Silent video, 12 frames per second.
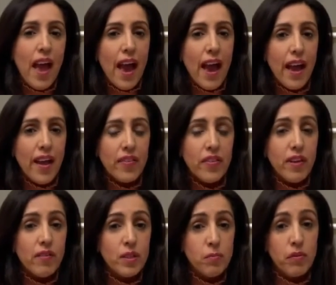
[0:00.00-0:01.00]
and there
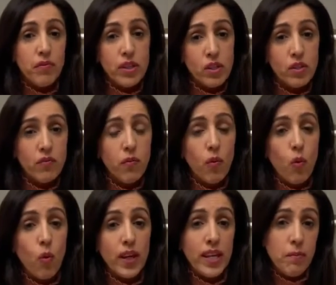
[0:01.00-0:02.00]
is provision
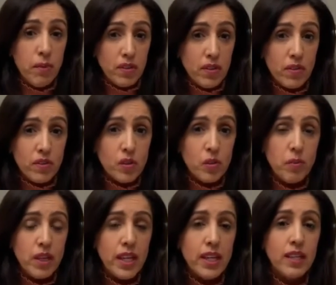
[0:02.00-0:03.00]
for e-bundles to
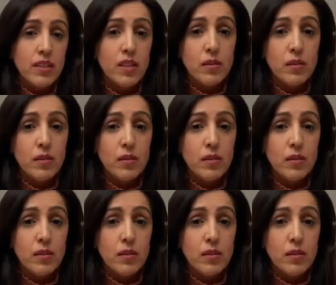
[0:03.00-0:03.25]
be